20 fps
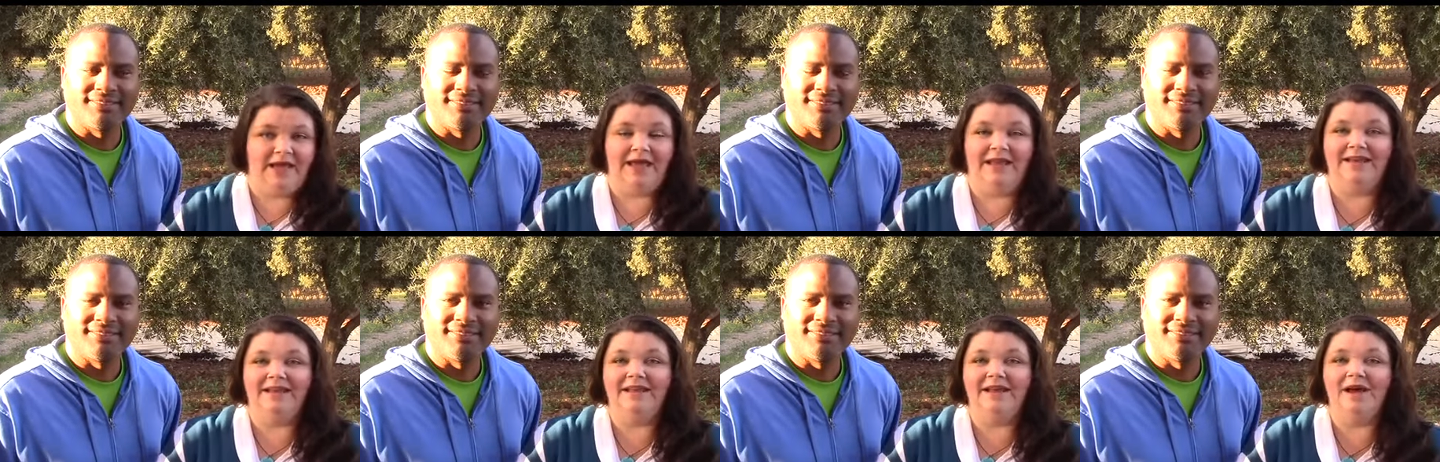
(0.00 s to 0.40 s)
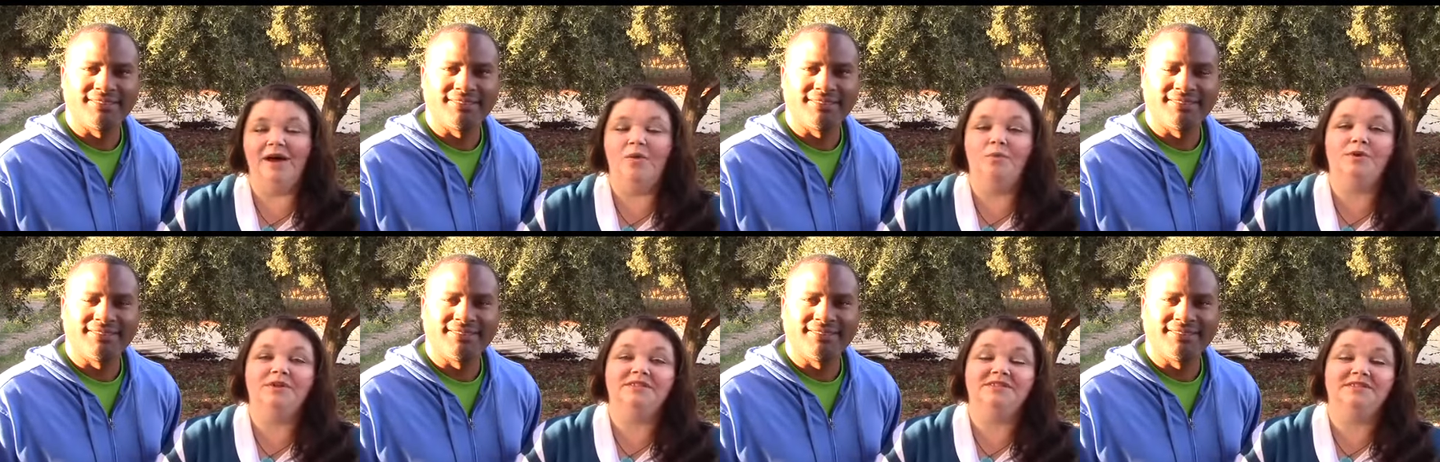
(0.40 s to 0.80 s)
Speaker 1: And
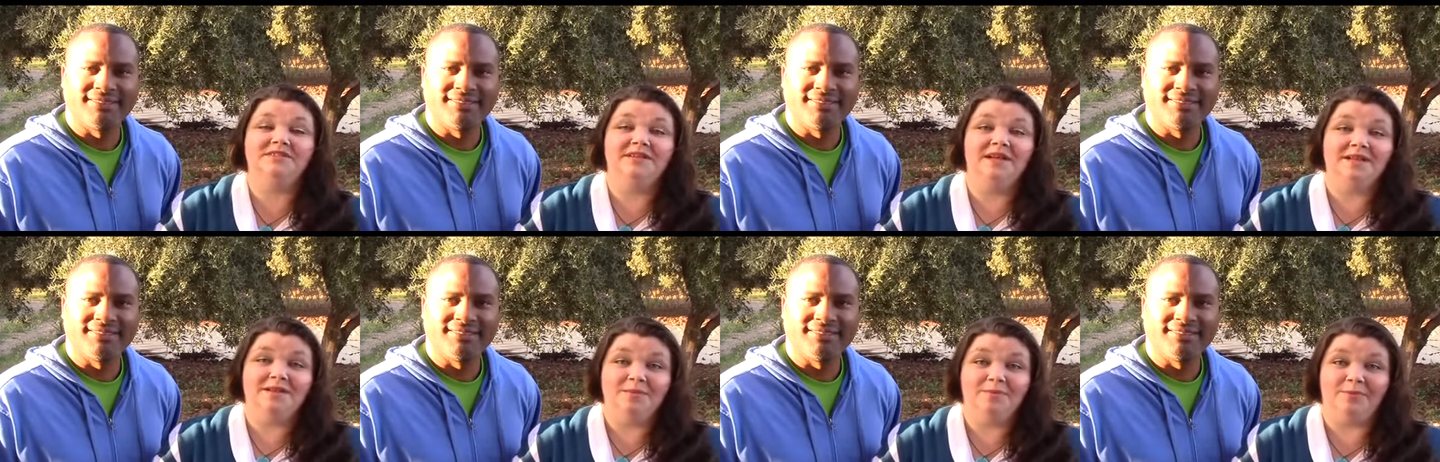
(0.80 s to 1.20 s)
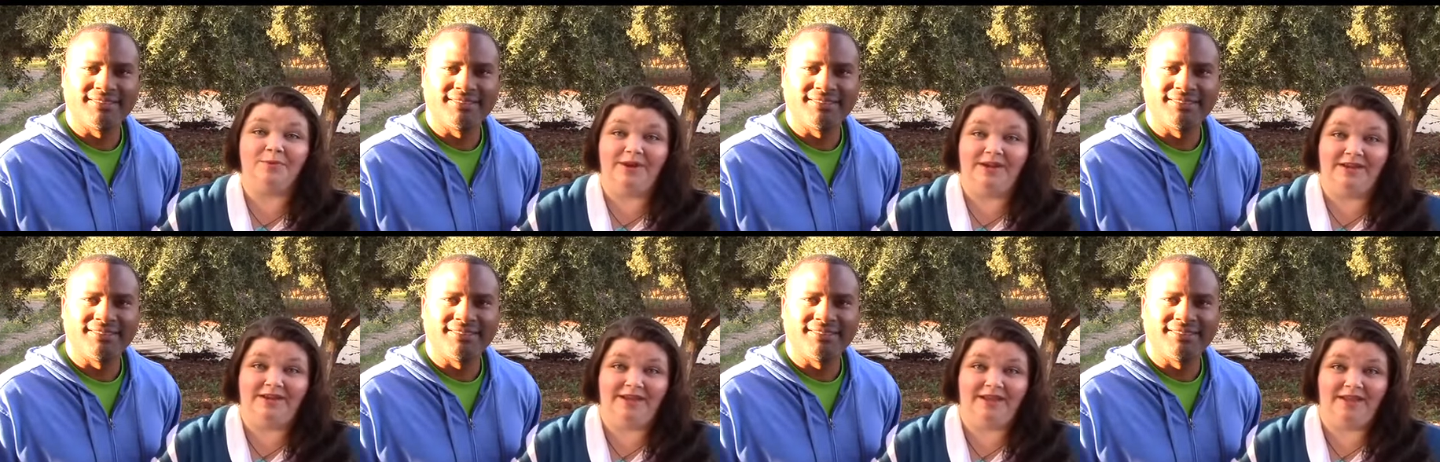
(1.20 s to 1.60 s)
now we're
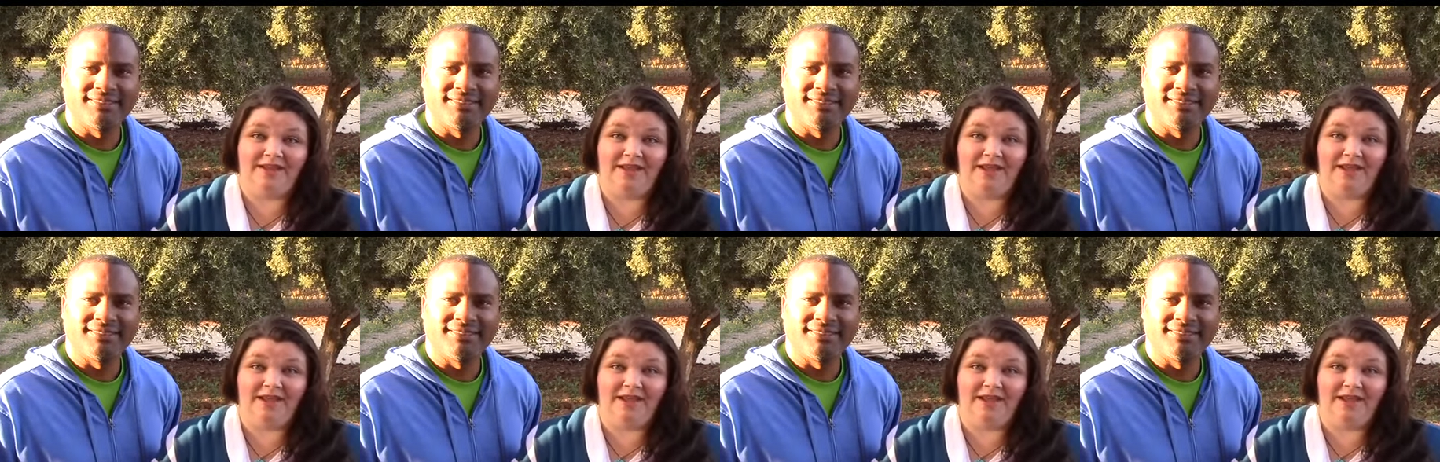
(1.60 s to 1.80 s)
celebrating